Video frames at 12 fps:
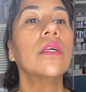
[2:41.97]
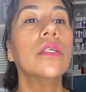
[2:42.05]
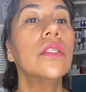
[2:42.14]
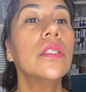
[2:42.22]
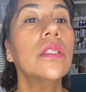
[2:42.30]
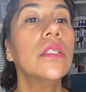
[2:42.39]

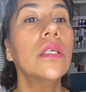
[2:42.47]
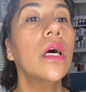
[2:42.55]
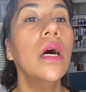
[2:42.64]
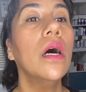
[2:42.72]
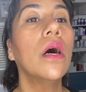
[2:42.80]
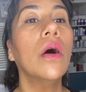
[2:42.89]

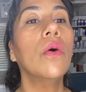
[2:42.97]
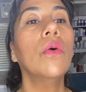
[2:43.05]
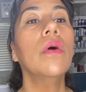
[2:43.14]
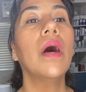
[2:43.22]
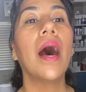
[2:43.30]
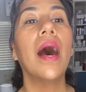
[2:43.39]

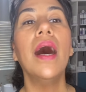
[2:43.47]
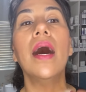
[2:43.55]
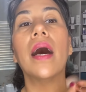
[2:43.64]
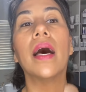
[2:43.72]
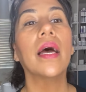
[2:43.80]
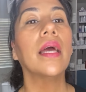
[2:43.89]
So
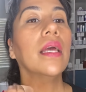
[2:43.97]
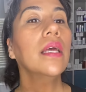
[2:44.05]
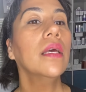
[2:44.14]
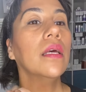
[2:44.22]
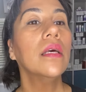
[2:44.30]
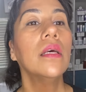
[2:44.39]
I
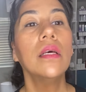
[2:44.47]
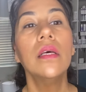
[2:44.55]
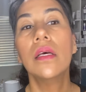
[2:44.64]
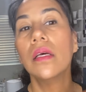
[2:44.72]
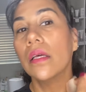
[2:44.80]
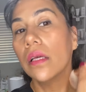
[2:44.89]

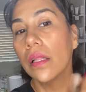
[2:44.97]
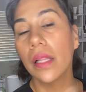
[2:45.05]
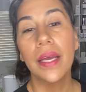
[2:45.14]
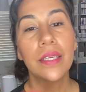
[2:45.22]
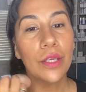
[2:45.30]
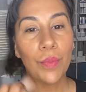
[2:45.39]

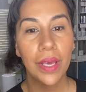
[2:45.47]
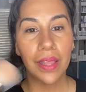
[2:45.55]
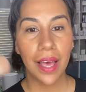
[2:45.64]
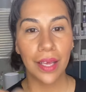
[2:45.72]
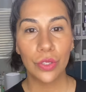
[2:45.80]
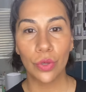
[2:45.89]
like to make
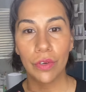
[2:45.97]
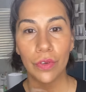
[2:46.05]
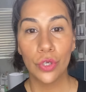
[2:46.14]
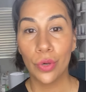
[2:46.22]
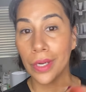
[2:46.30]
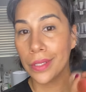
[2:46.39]
that sort of a
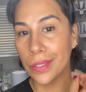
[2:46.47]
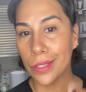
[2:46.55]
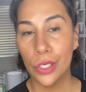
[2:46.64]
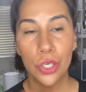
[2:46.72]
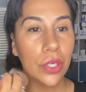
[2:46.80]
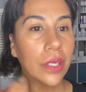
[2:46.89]

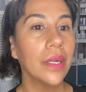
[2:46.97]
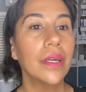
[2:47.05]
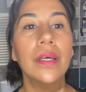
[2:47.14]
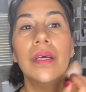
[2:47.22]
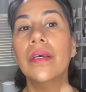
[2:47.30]
transition,